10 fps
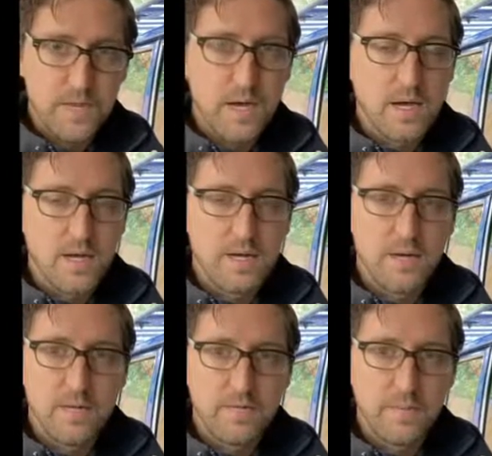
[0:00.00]

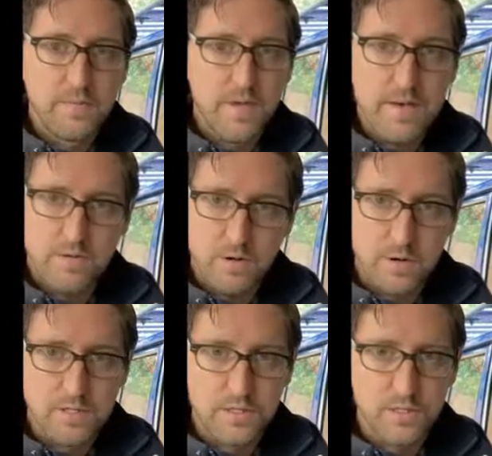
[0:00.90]
Hit us up if you have any
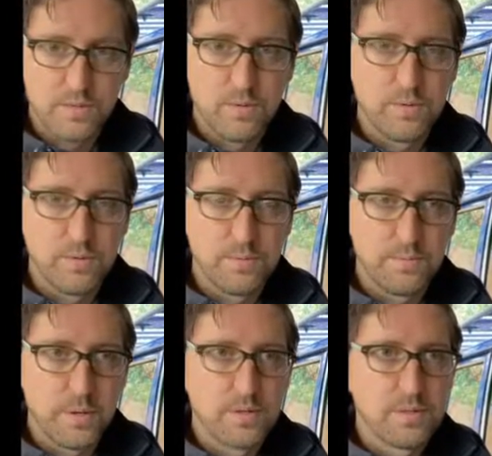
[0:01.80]
questions. We'll
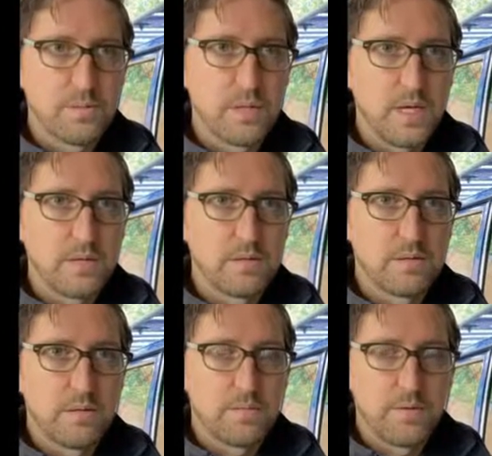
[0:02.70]
post some links to
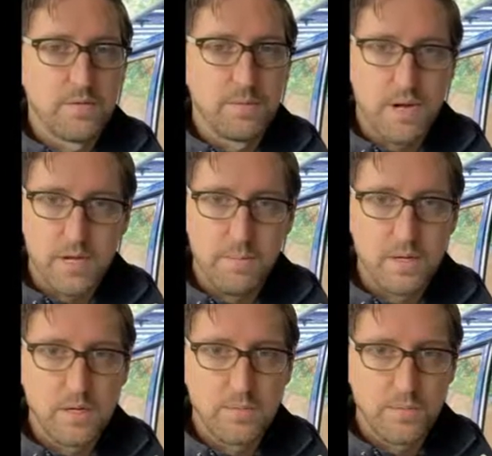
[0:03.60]
some of the
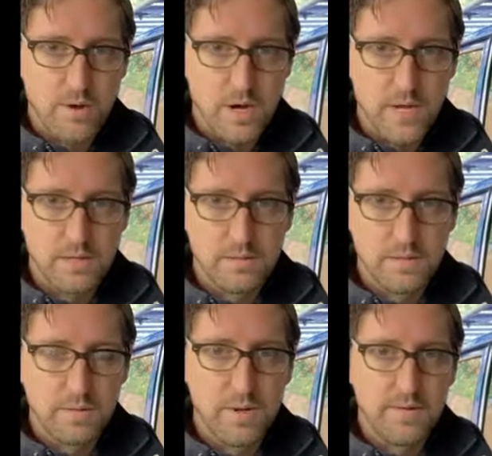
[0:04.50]
recommended products,
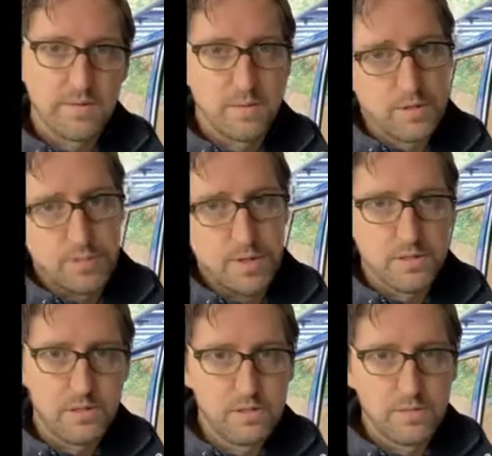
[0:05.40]
and we'll have some other
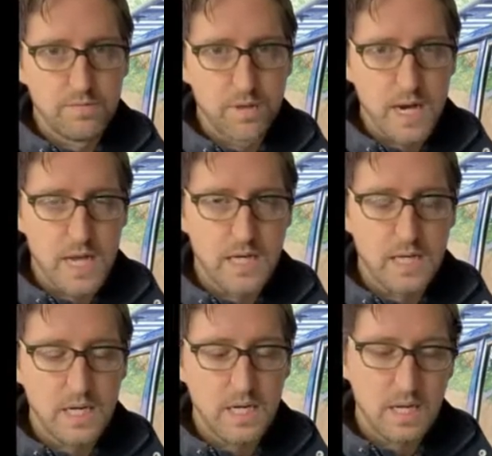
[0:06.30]
pictures of when I
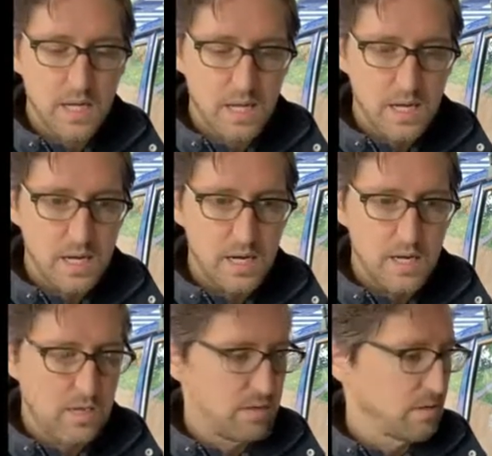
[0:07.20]
did it,
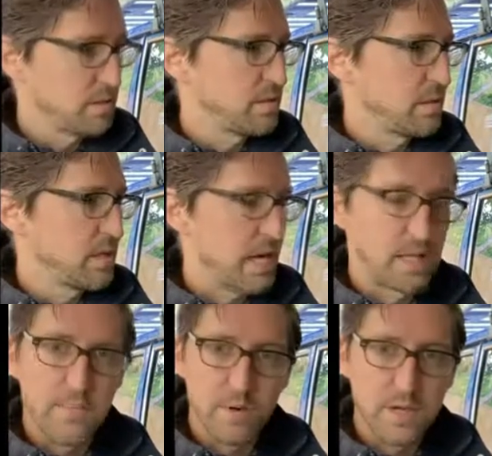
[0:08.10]
and you can see kind of
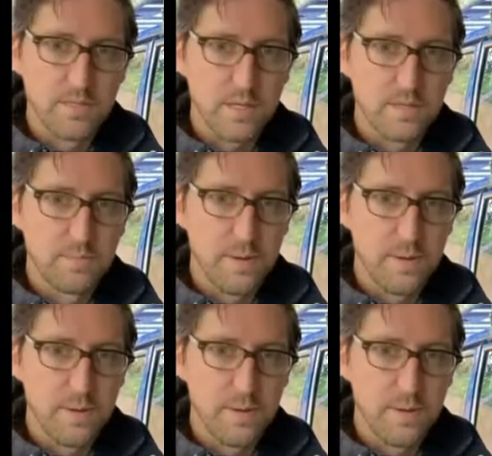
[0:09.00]
the process.